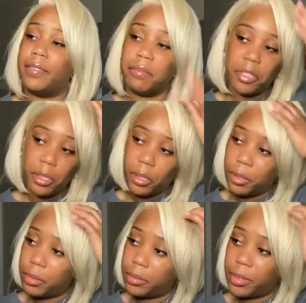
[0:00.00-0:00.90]
You
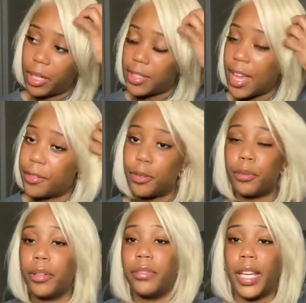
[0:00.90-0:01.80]
know, they was having a
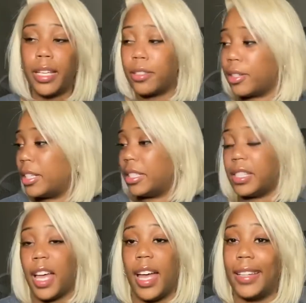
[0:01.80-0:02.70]
rough day, so they
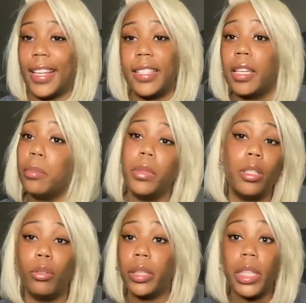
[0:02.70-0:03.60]
decided not to give me
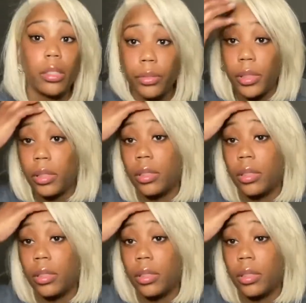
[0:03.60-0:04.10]
no gifts.